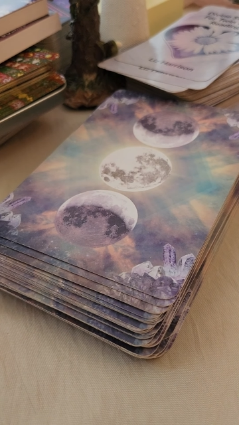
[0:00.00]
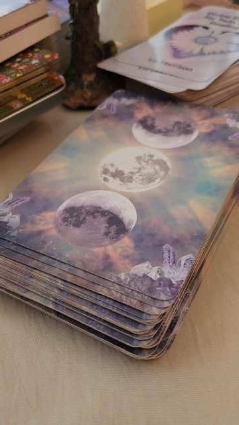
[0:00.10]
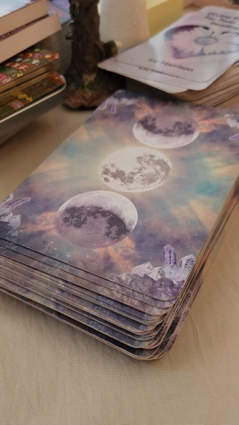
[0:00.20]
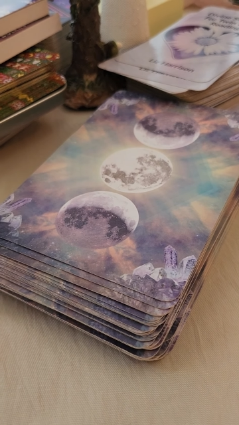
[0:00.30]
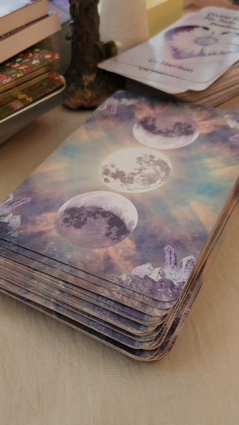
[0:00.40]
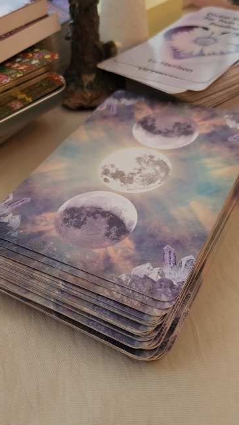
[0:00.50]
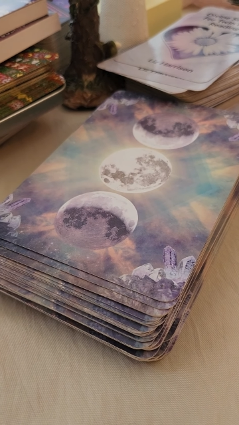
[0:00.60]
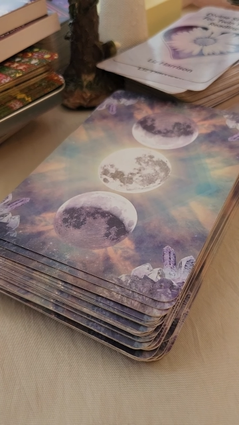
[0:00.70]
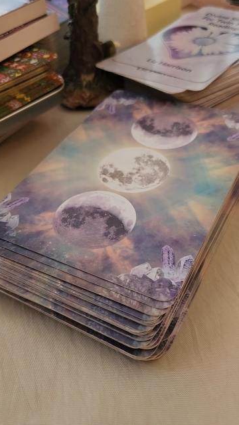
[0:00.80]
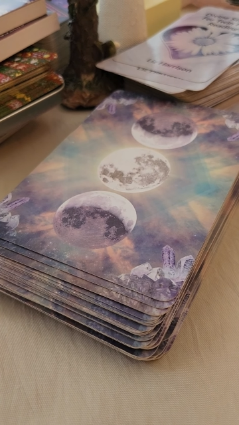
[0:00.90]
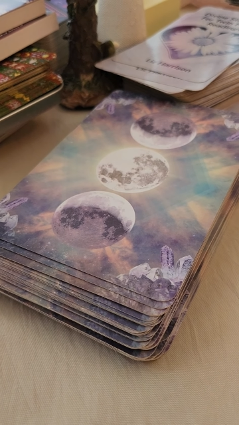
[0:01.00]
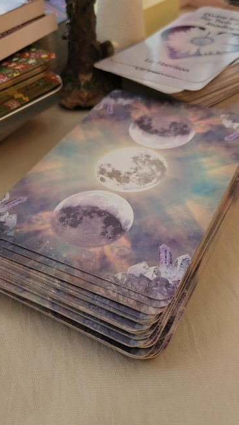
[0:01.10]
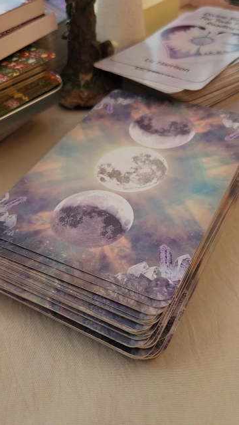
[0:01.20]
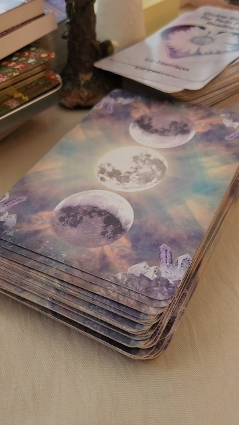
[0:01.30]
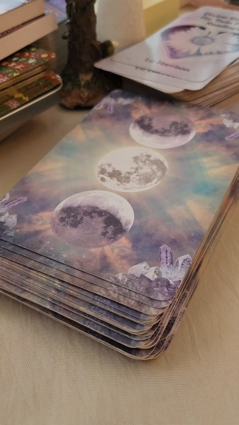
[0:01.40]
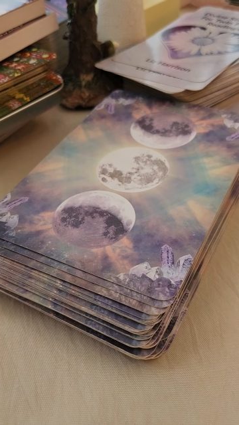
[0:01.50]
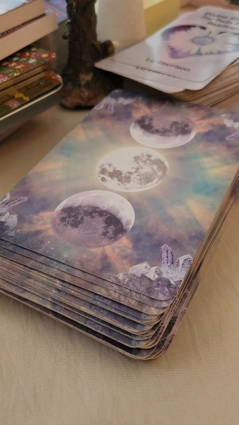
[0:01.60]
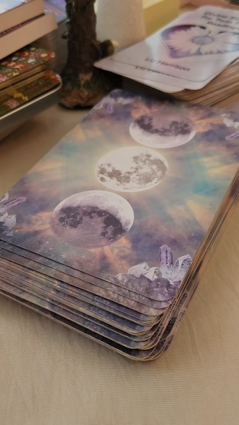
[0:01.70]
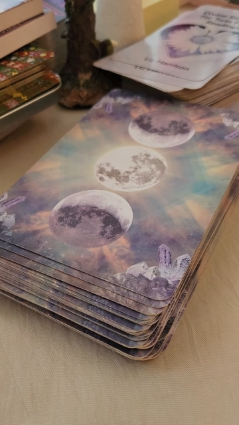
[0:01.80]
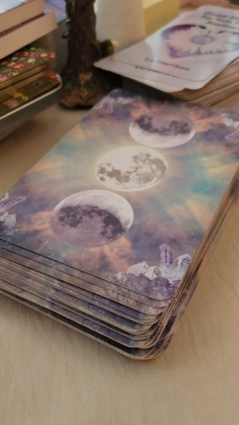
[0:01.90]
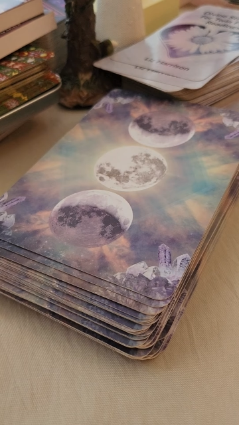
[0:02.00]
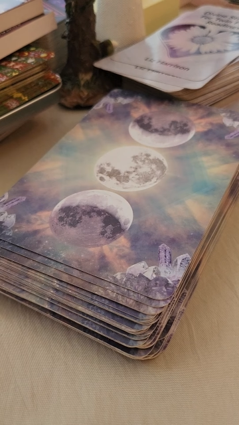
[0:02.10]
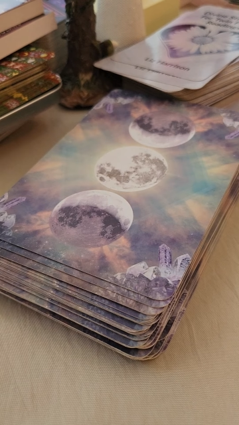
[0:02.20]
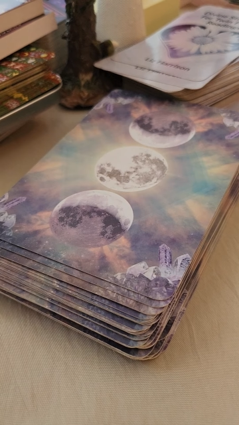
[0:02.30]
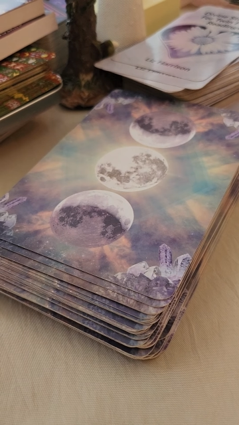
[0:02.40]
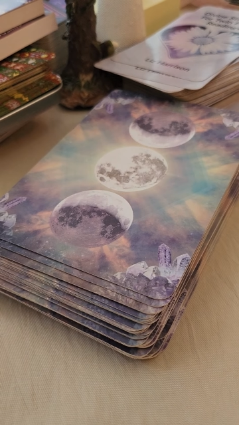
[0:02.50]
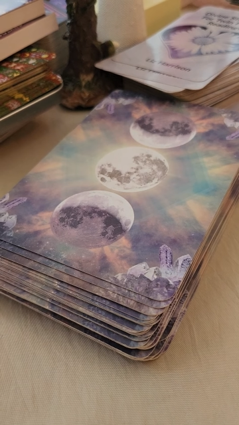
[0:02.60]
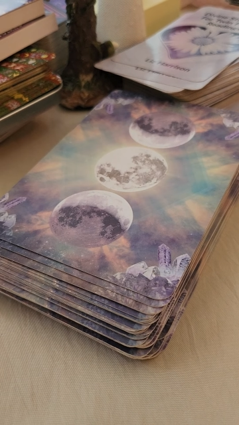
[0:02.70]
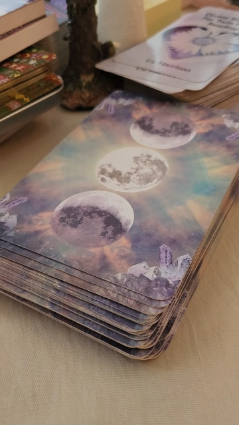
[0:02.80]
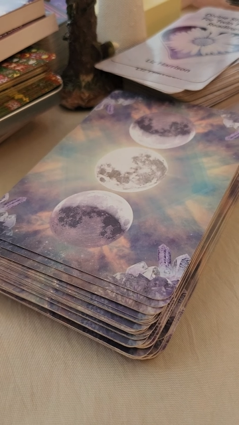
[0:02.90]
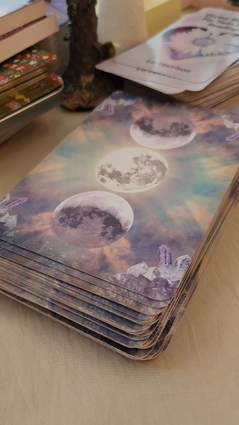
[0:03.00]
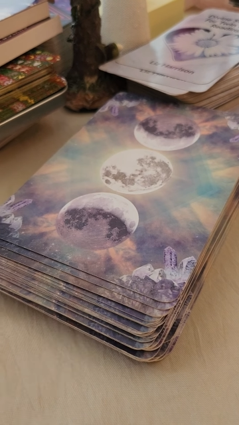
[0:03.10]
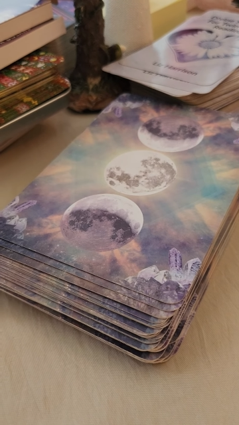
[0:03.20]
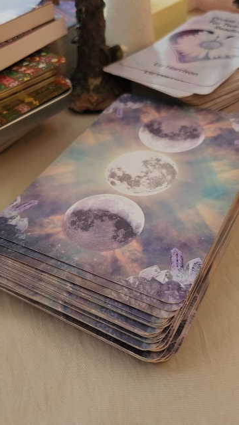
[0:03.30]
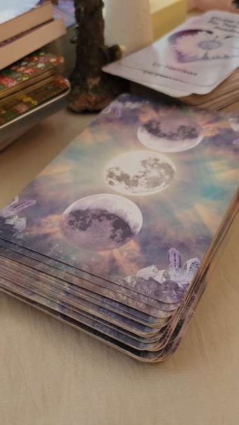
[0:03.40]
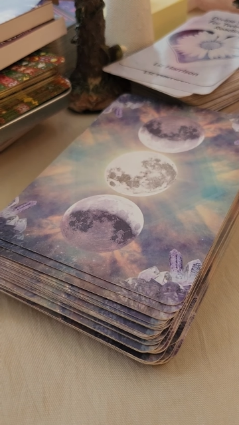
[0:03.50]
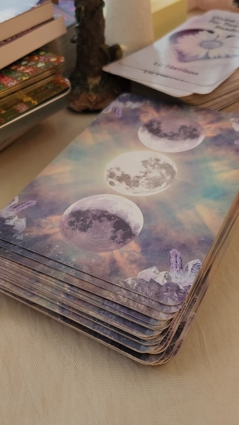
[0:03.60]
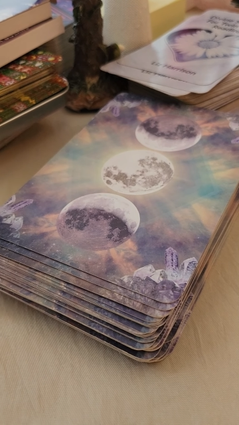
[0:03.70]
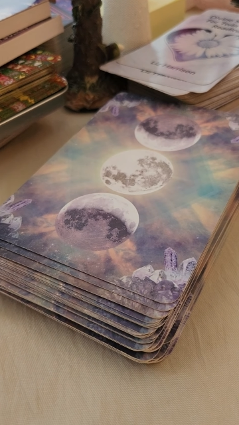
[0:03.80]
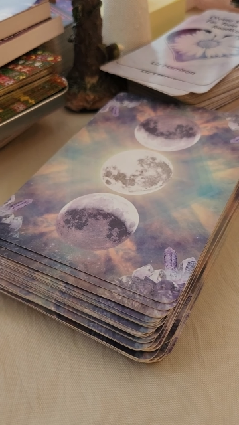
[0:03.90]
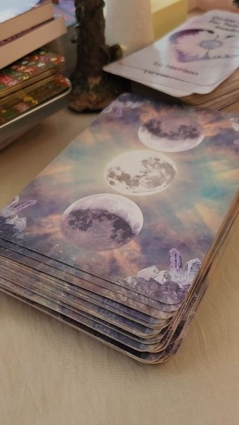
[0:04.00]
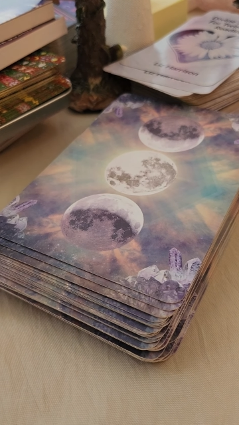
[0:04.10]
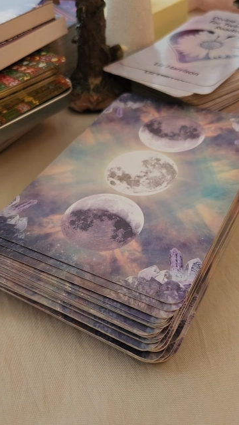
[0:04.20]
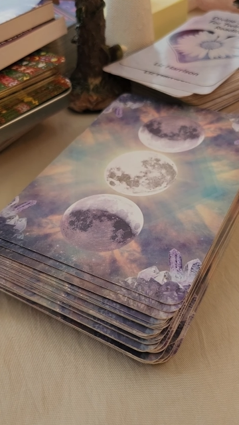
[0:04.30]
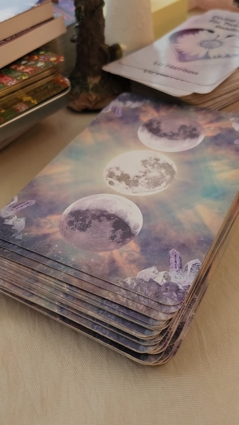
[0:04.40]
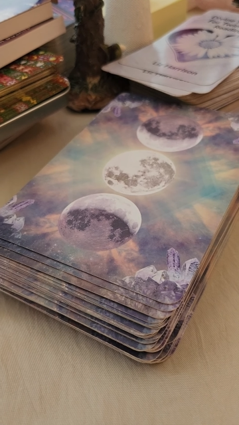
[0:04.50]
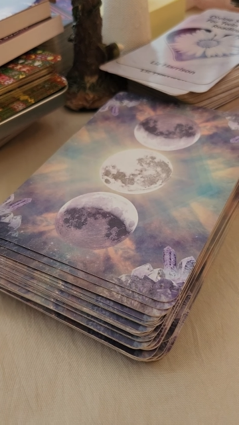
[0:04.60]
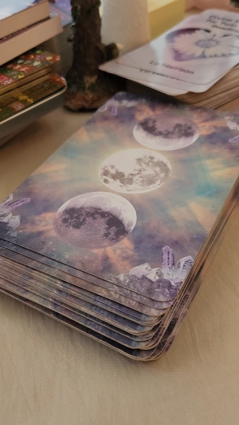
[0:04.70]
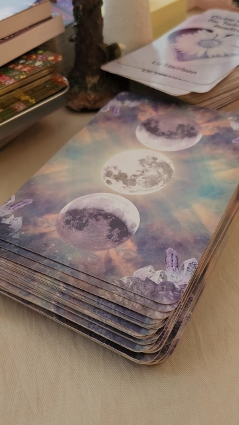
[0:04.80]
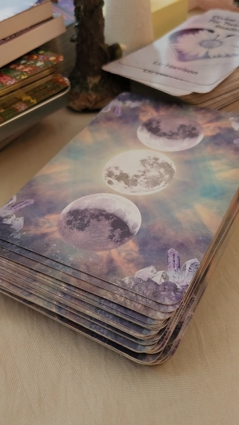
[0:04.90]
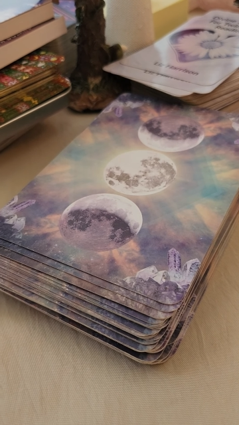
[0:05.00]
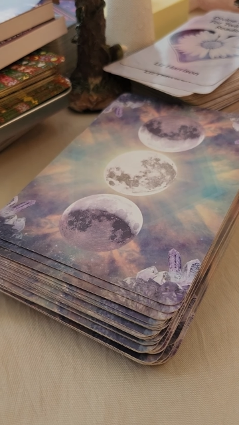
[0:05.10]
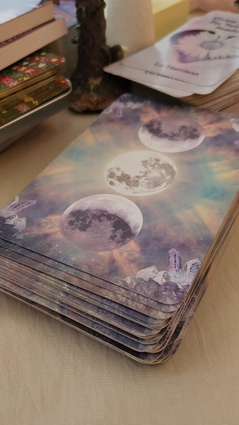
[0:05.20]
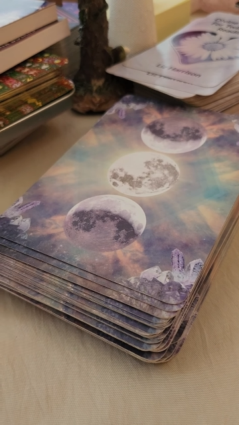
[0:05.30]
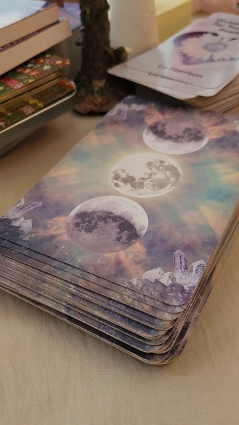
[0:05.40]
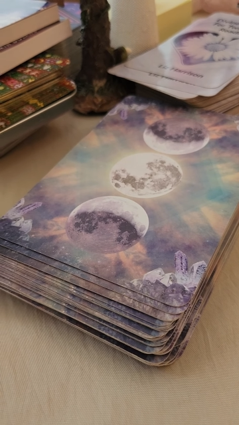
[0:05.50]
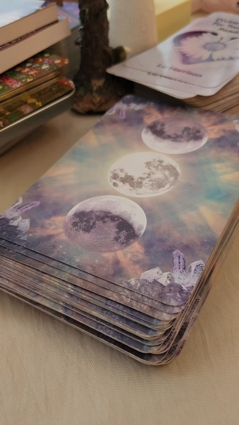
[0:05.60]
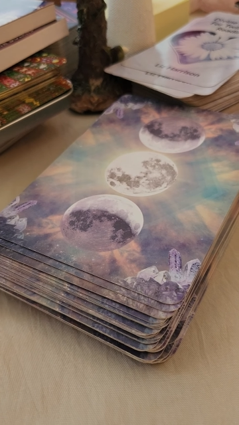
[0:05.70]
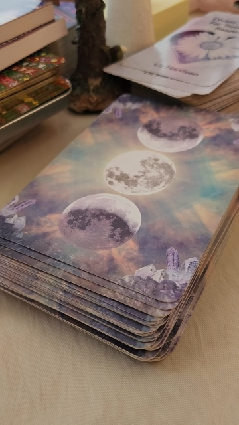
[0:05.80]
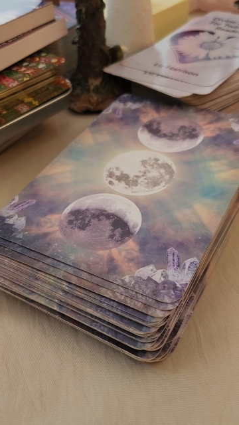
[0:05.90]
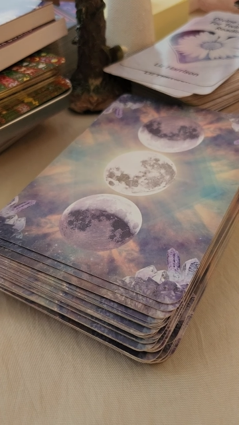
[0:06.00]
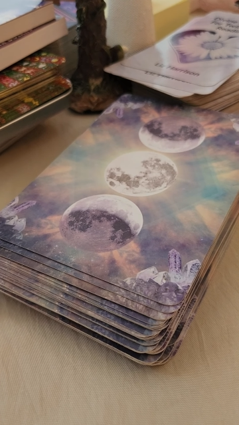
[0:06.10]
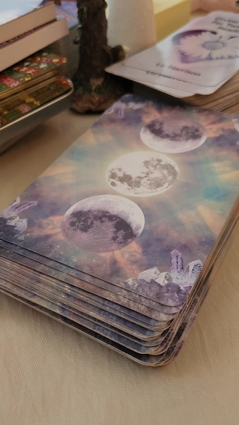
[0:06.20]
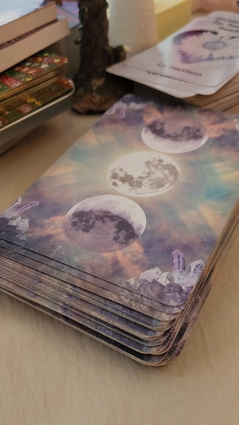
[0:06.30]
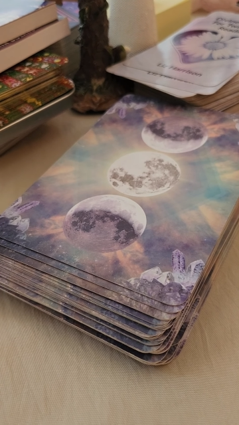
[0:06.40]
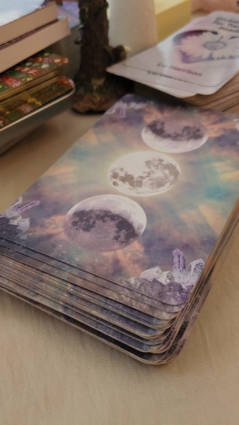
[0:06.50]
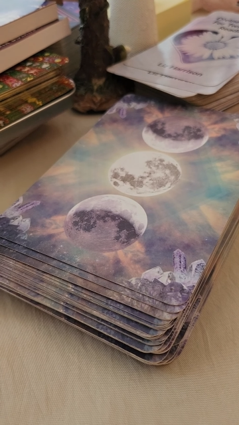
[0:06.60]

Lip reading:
[unreadable: no face in view]